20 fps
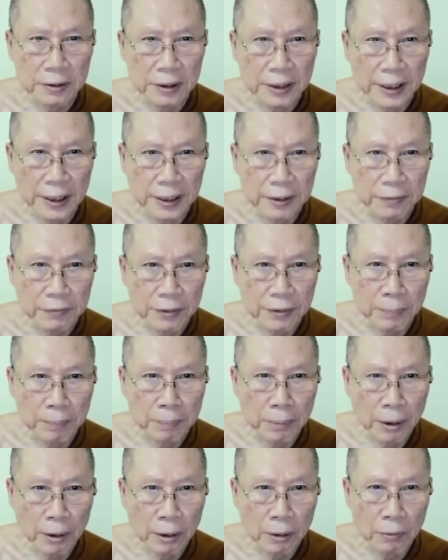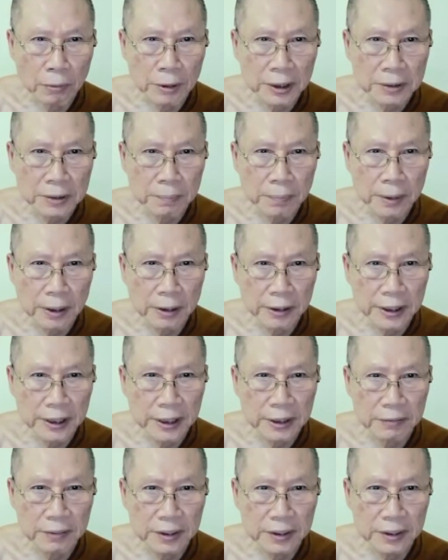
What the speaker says: today from Paul Westbury,